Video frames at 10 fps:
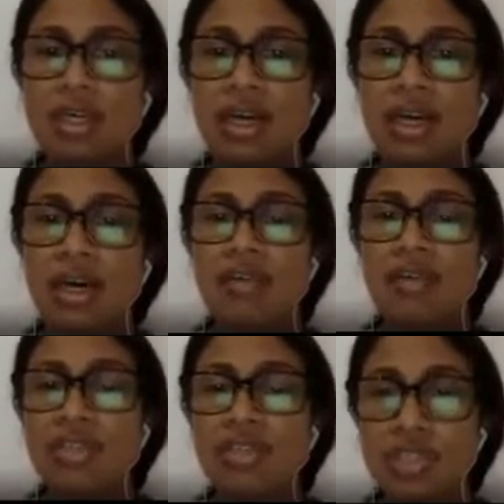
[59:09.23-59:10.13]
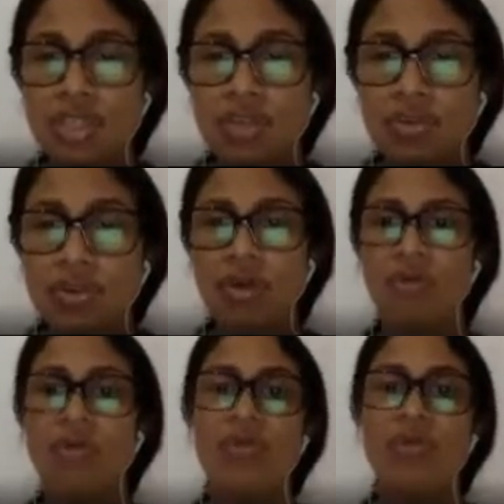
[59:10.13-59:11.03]
I will just give you an
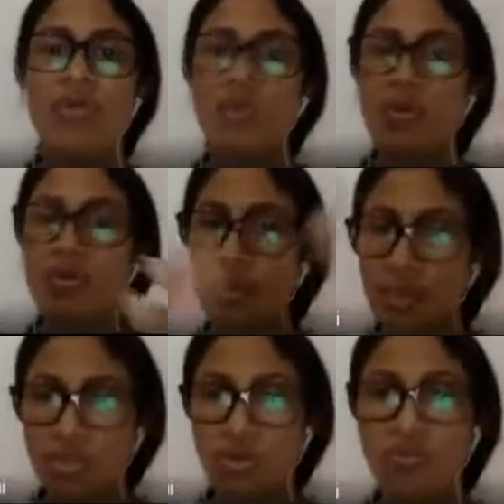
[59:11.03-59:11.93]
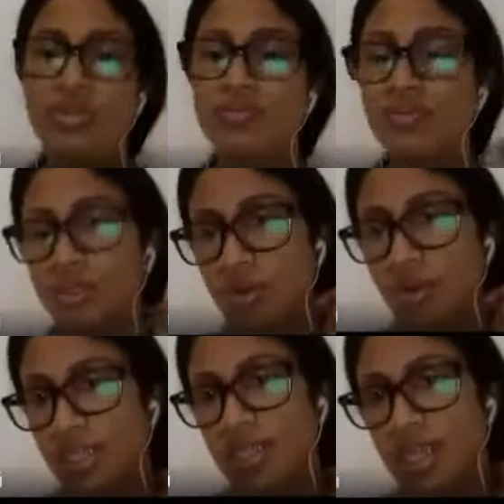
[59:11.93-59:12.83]
overall picture of the
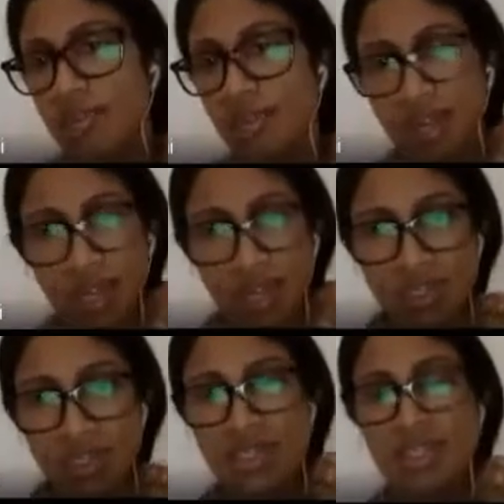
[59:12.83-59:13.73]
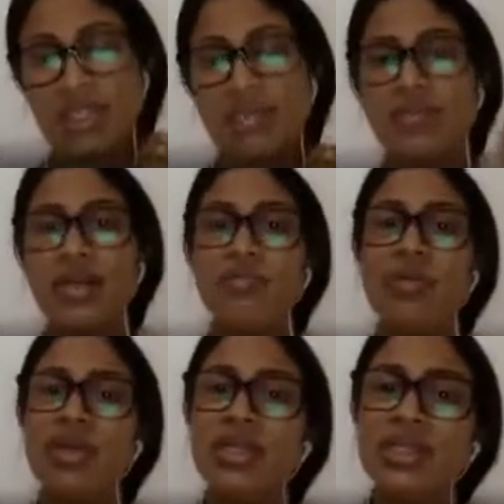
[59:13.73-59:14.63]
monetary and financial system, right?
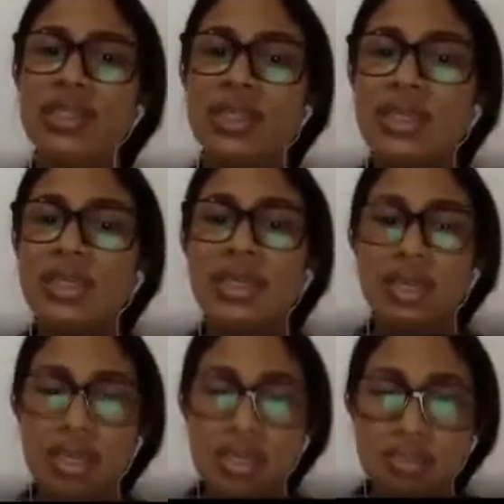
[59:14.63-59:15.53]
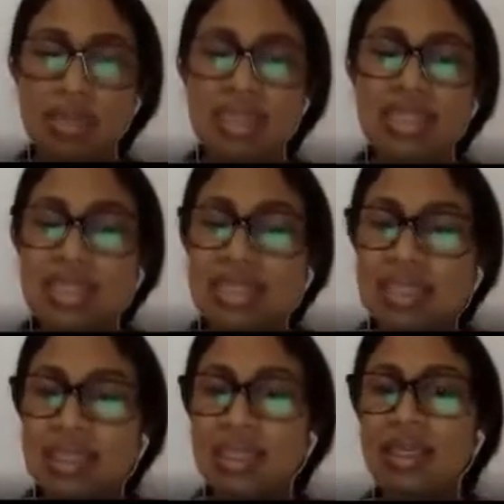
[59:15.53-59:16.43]
Monetary is
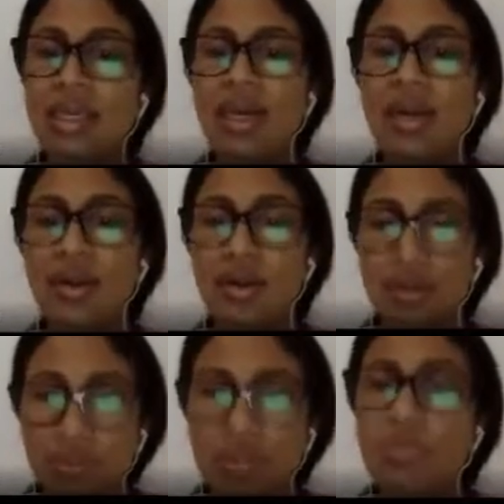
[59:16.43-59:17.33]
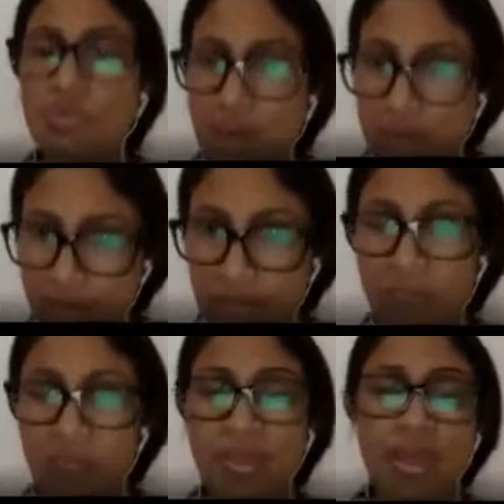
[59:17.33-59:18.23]
basically referred to money,
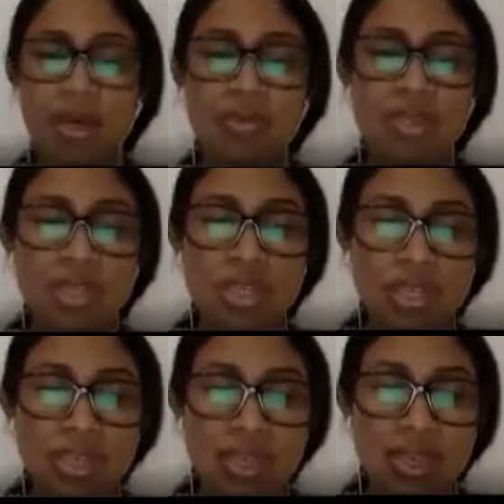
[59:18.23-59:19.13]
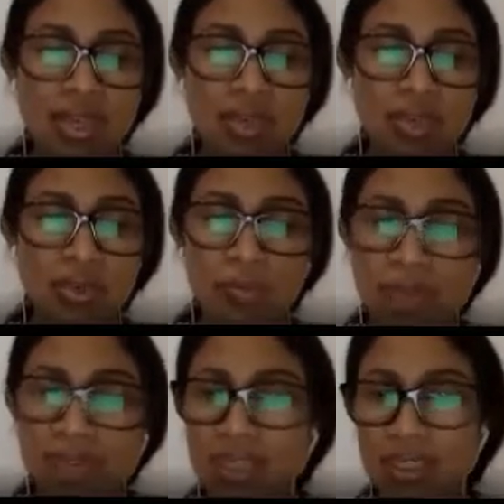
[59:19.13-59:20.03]
which is like a
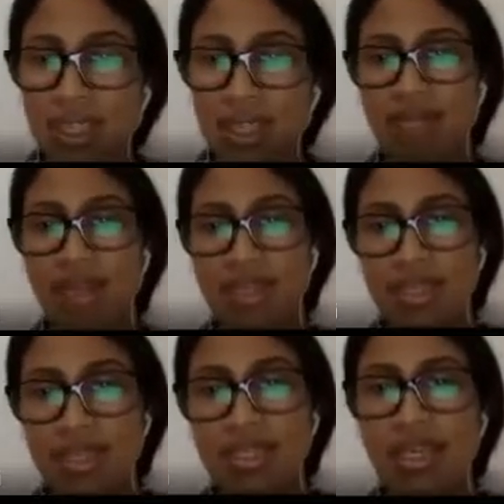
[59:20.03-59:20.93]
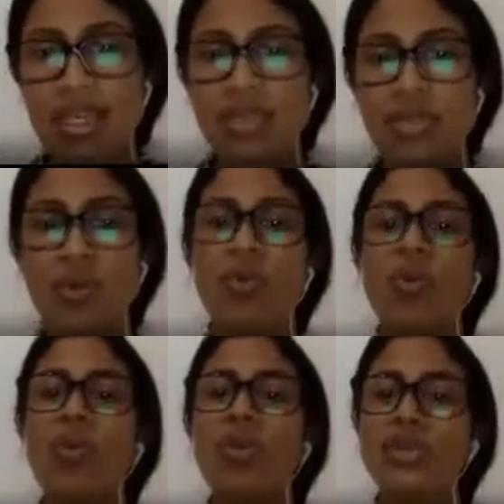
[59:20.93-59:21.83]
lubricant that facilitate
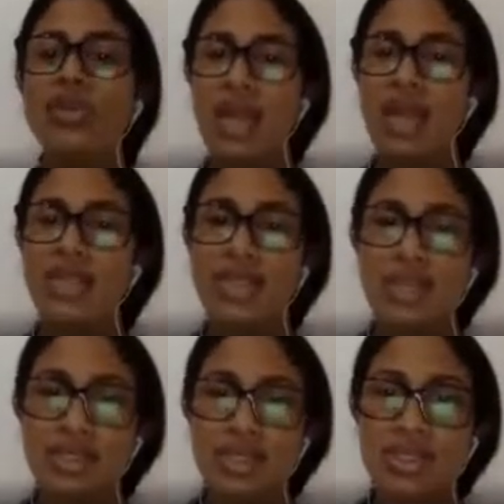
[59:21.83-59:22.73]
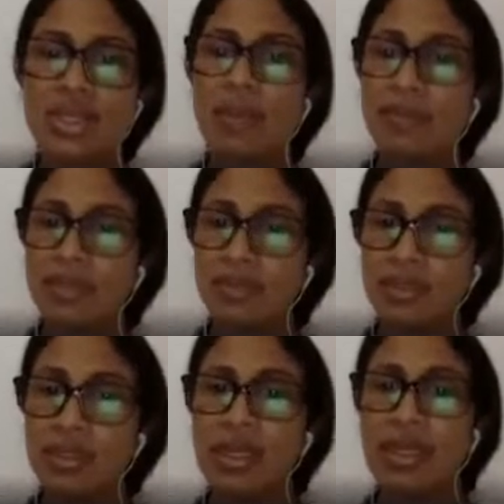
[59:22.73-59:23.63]
all the transactions happen
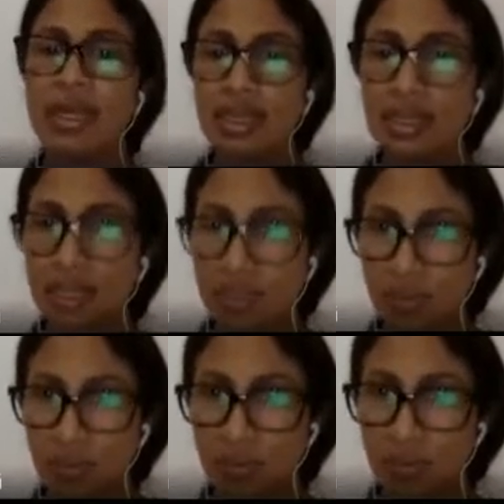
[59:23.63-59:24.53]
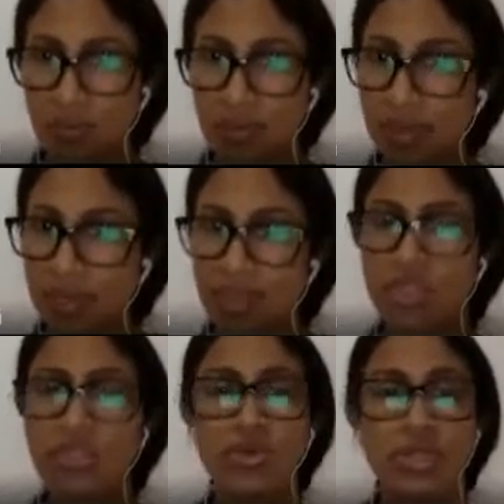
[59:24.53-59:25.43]
in the economy, right?
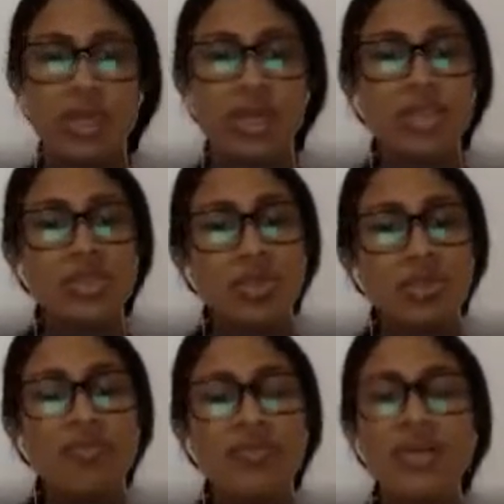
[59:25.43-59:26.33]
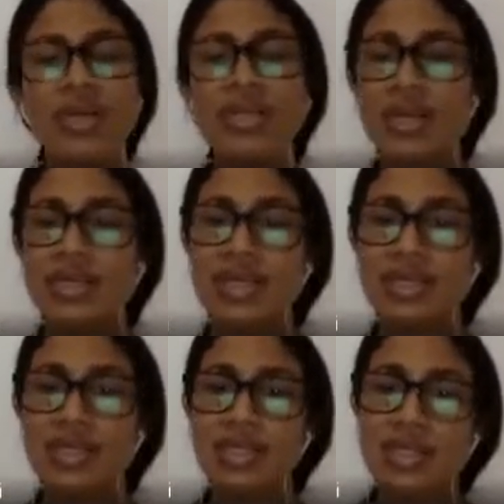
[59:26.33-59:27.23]
So there are several
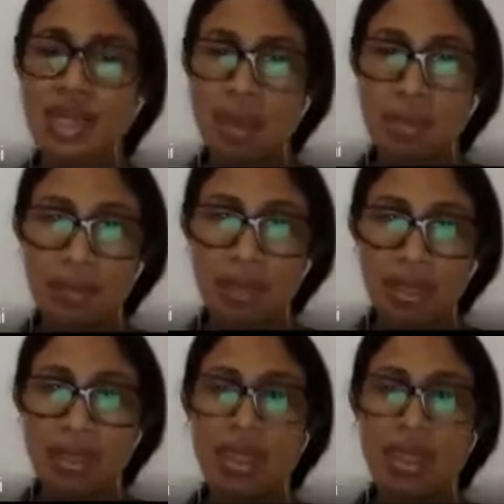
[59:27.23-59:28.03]
transactions are happening.